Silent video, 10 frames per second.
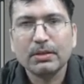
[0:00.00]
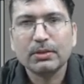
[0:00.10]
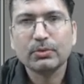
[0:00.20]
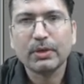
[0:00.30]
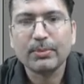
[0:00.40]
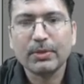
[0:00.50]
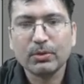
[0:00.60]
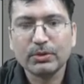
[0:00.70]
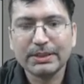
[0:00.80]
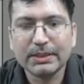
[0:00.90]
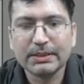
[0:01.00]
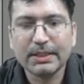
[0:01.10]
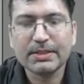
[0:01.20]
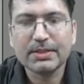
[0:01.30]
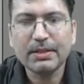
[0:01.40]
So I am closing this
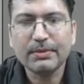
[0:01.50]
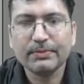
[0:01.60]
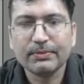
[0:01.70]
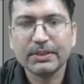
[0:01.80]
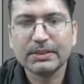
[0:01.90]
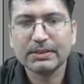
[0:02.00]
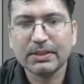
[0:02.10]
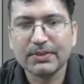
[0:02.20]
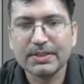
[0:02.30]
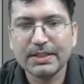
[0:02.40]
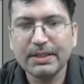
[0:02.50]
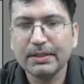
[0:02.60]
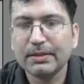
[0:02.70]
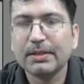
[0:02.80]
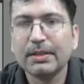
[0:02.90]
lecture. This is sufficient.
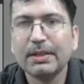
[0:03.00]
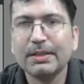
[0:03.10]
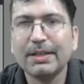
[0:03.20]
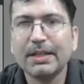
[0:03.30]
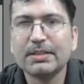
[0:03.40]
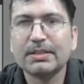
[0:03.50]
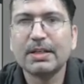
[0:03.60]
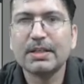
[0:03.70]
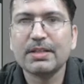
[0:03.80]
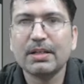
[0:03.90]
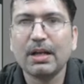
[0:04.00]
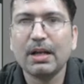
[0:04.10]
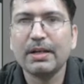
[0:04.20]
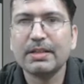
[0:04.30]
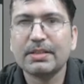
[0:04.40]
In the next lecture, I'll
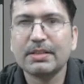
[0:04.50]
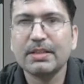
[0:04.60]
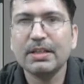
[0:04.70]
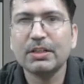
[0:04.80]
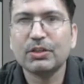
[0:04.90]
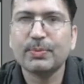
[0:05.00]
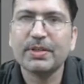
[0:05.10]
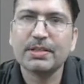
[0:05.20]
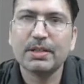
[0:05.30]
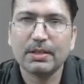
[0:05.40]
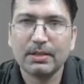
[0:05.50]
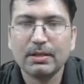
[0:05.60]
discuss the special